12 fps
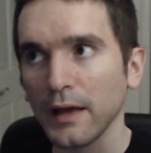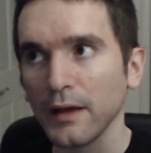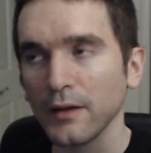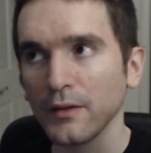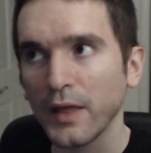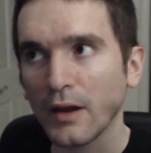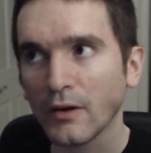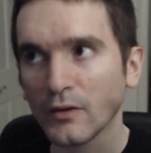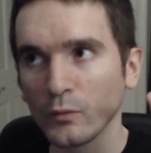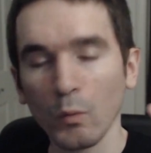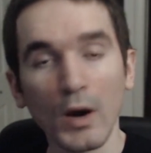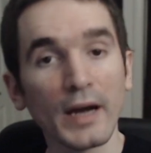as
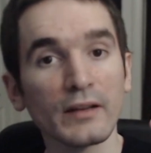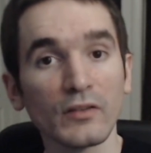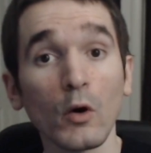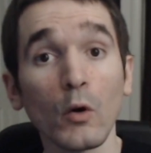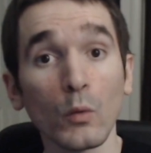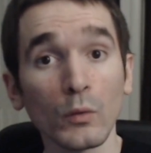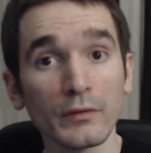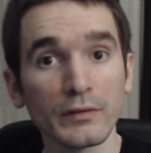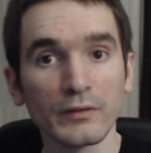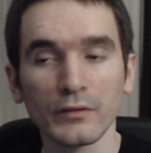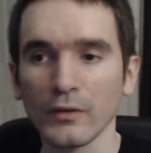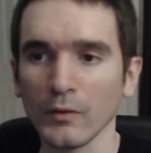wide as the holes,
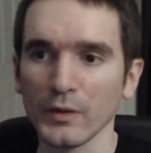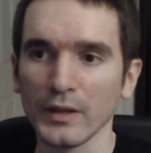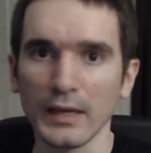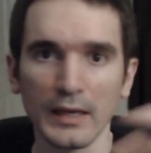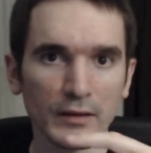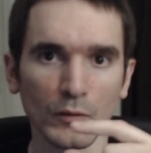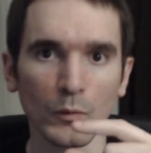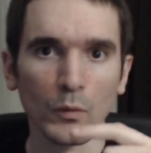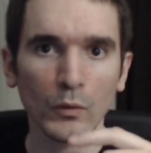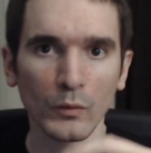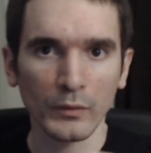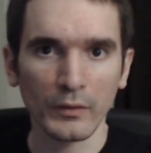so that when they hit the
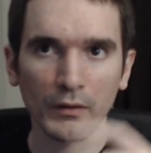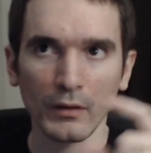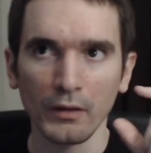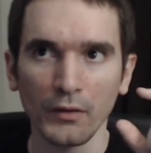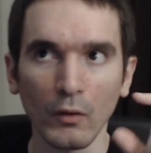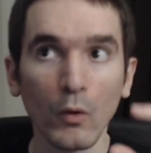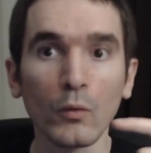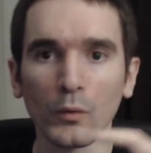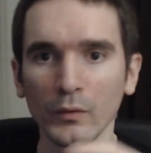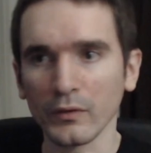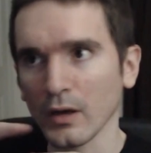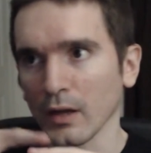
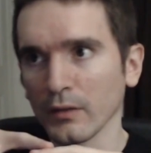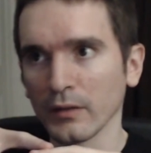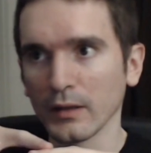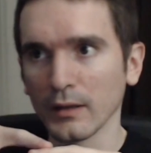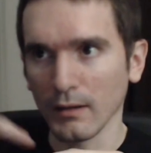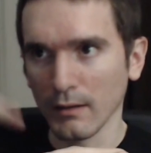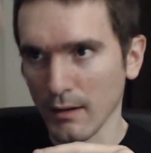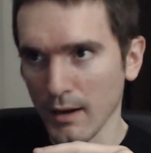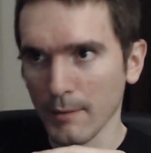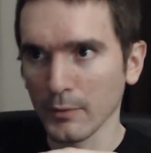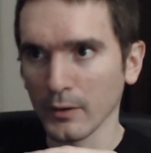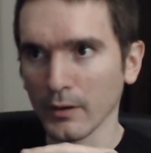holes on the
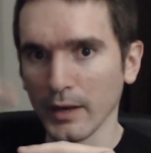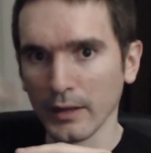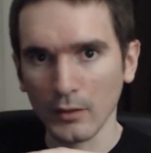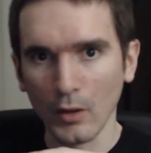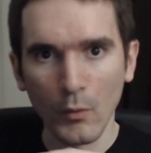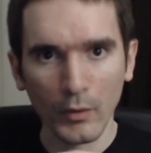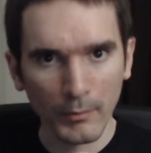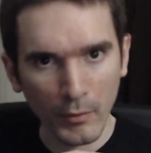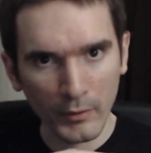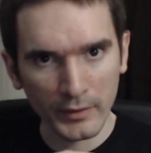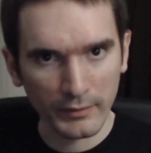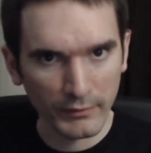upper and lower
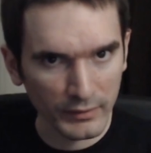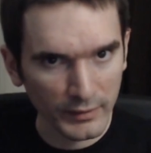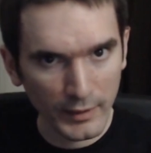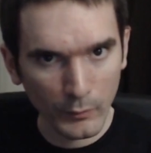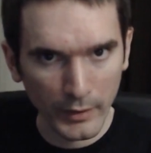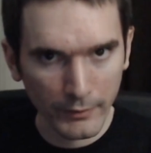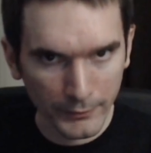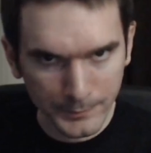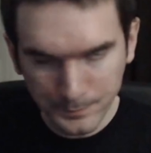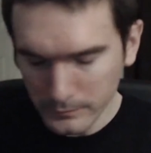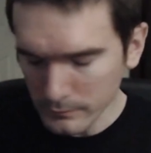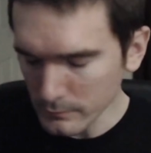points of the sine wave,
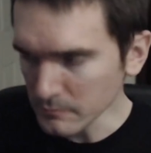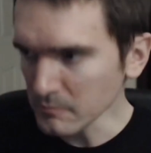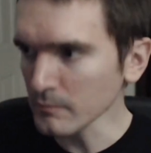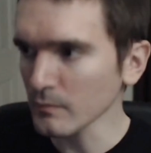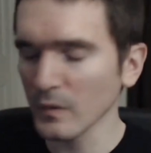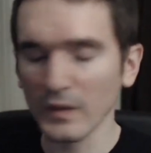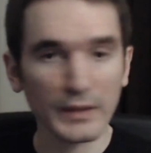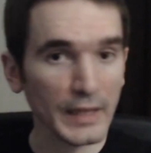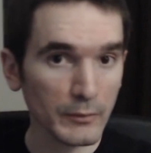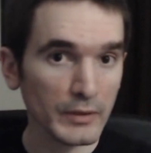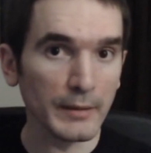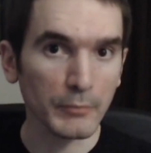they
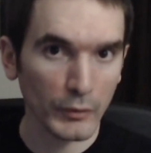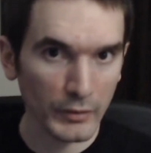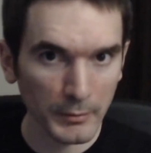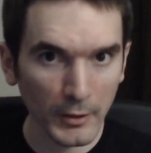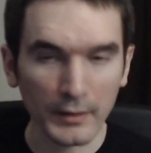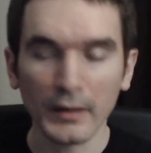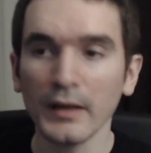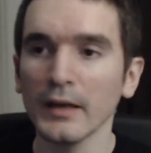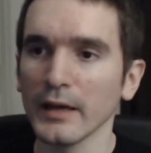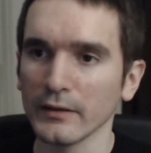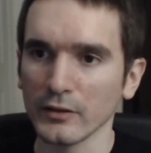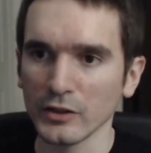would get broken apart.
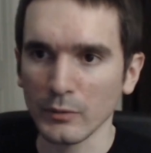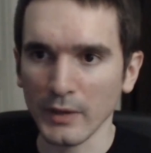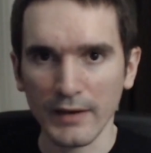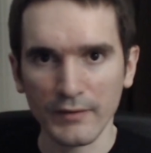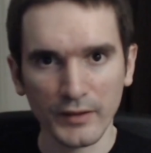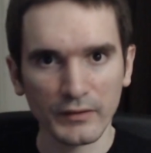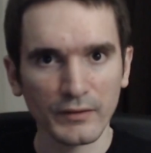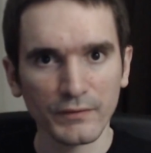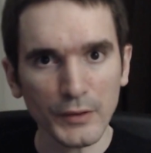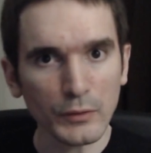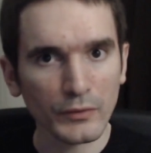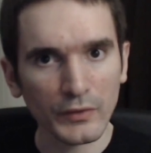And so you would have this
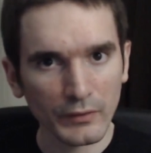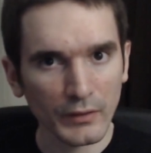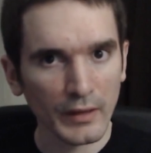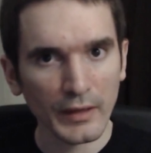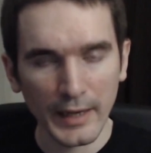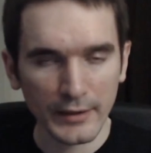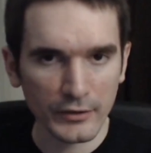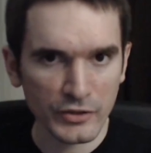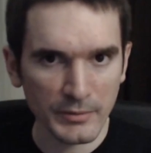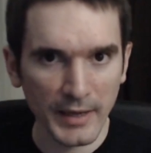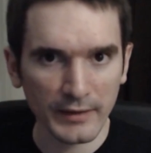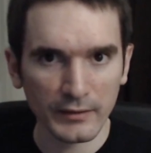diffuse energy
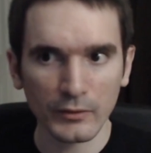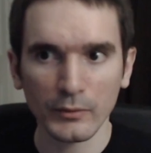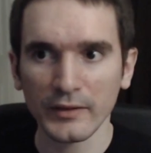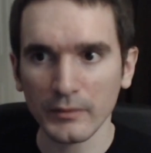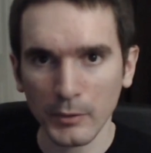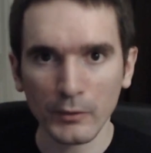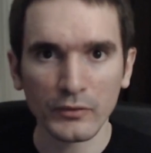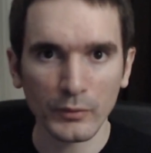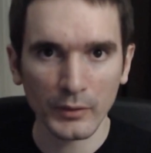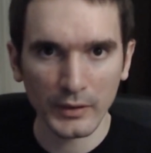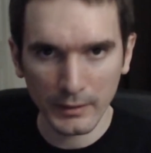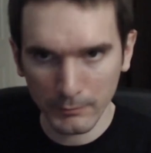passing through as opposed to
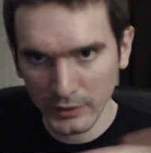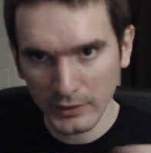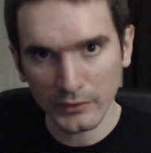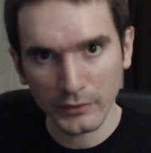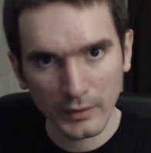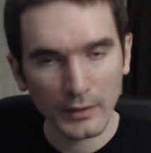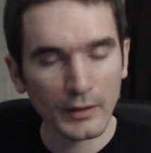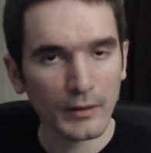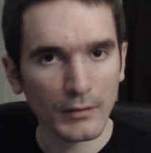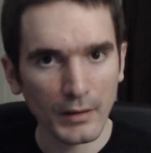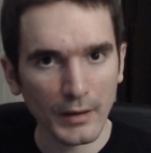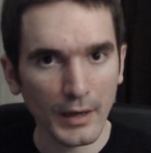a complete
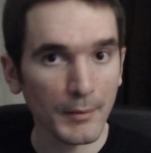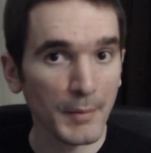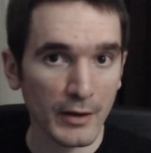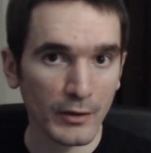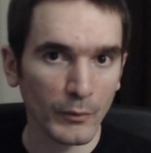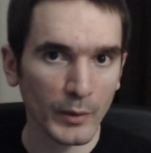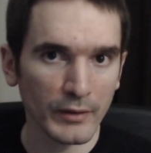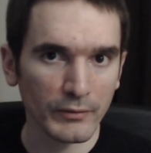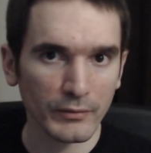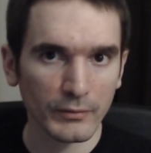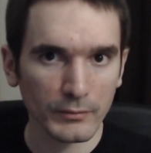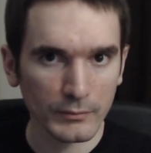
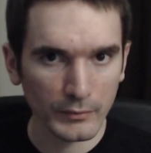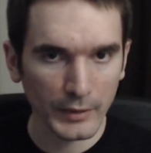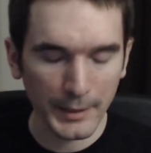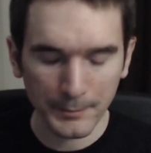microwave ray.